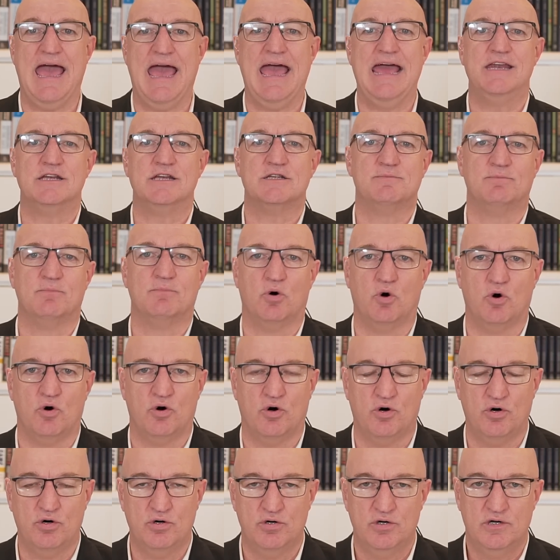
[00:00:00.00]
and
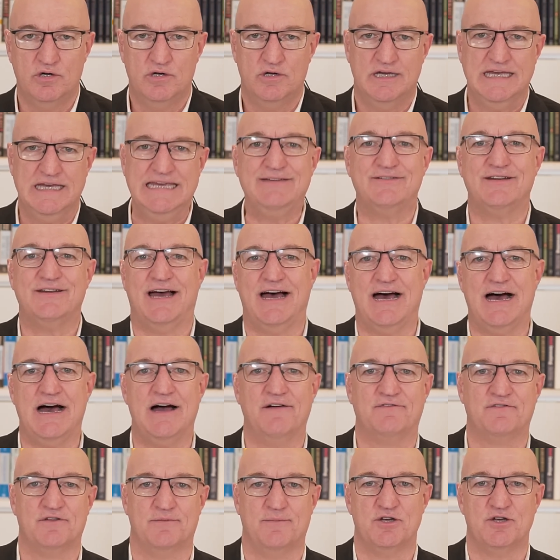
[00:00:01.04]
more, even
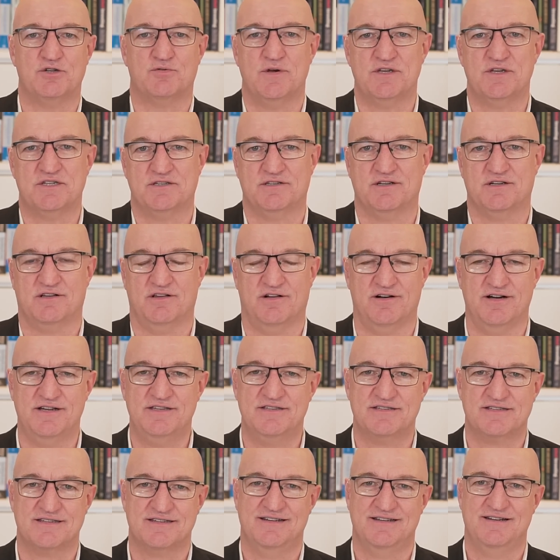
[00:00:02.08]
after the most recent
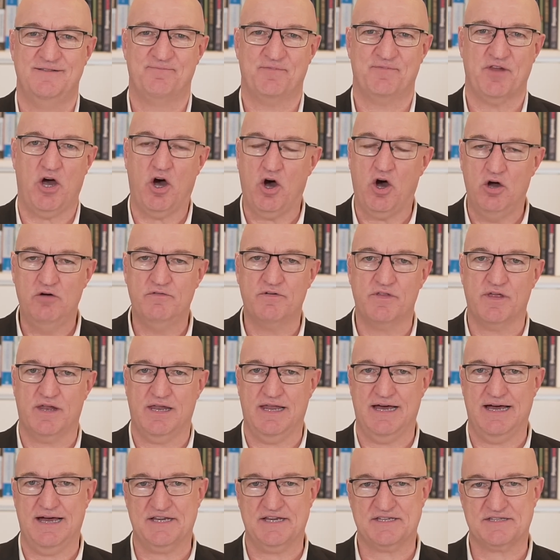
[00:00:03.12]
declines, over the
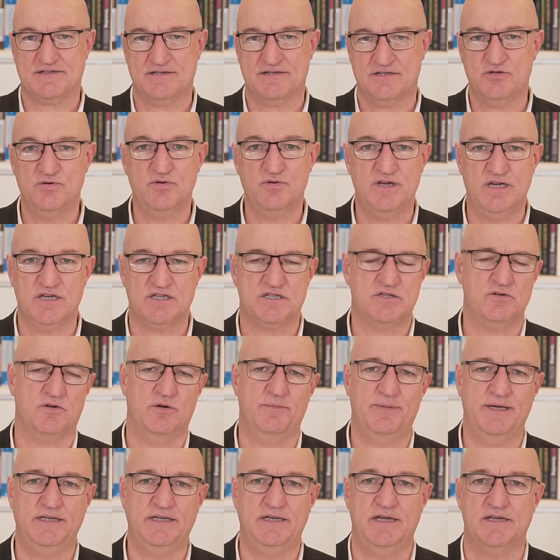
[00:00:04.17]
last 2 years, two and
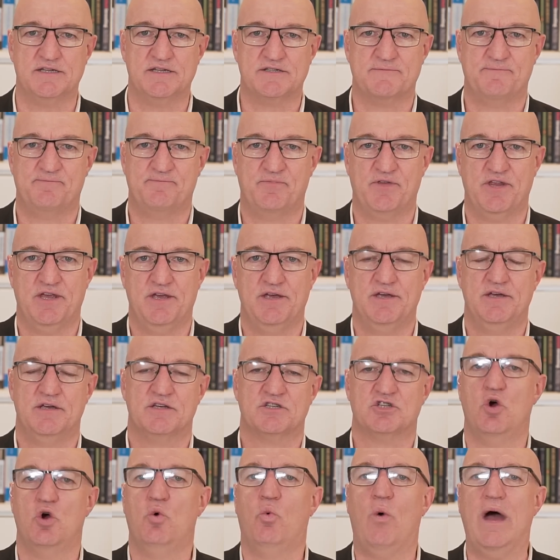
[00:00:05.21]
a bit years.
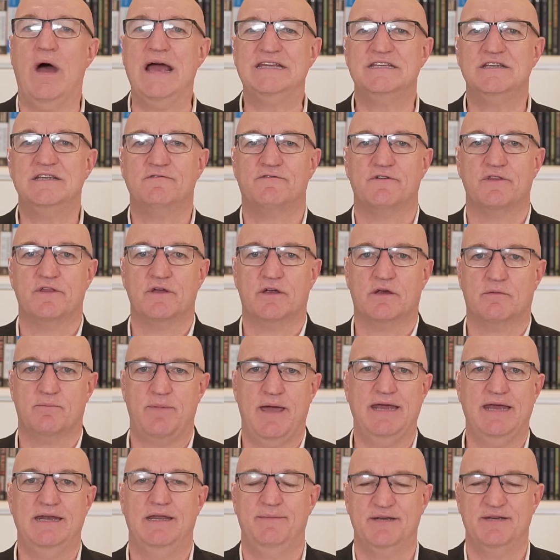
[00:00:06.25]
So waiting for the
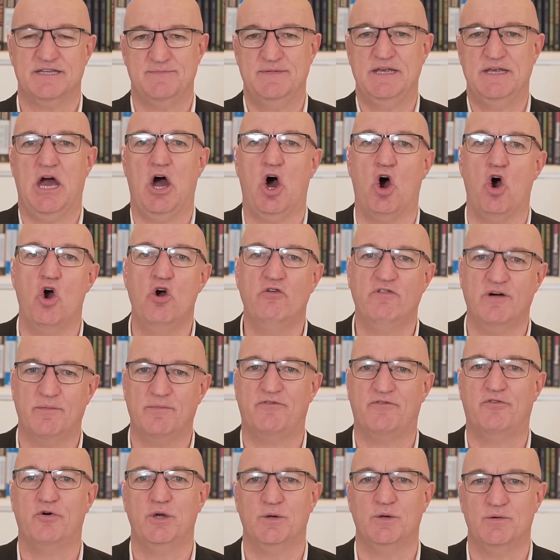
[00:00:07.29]
pandemic to be over
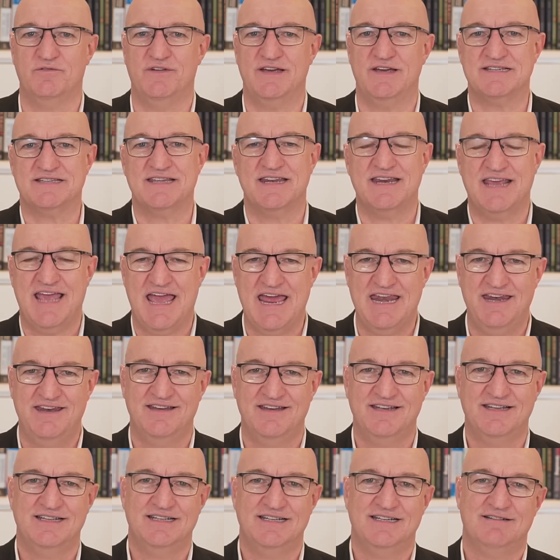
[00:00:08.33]
before you invested again,
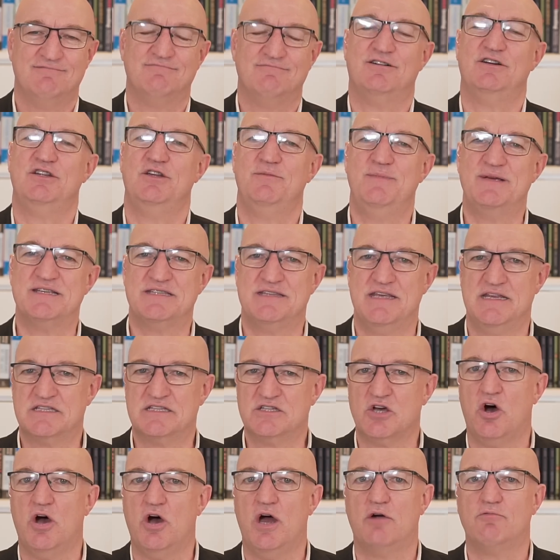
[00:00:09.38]
well, you missed the
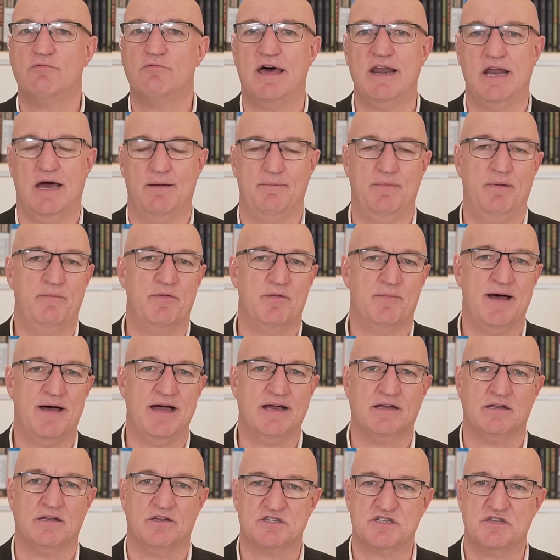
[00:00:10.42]
entire run-up. Remember, the
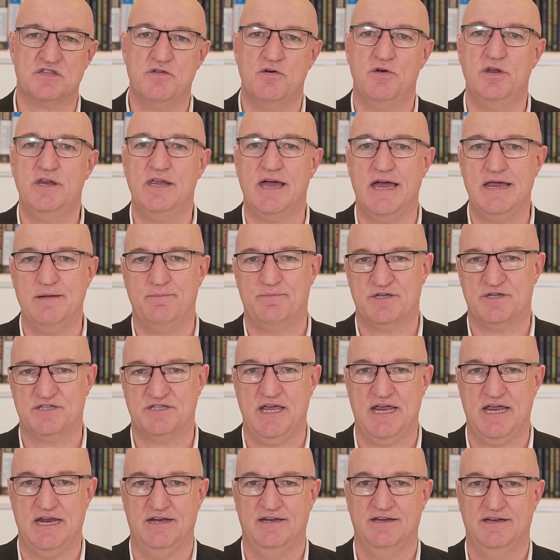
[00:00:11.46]
market lost
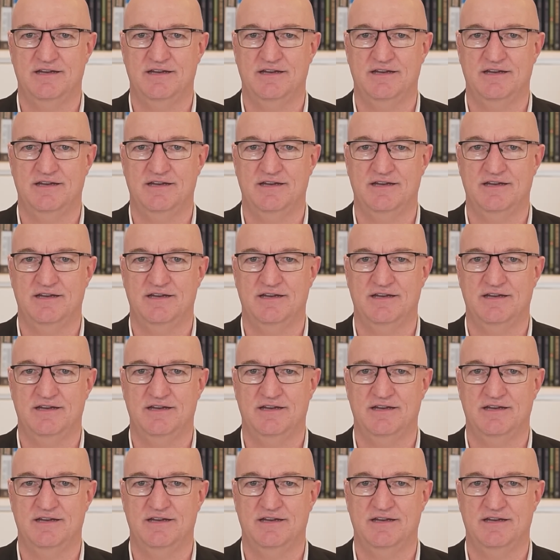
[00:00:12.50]
38%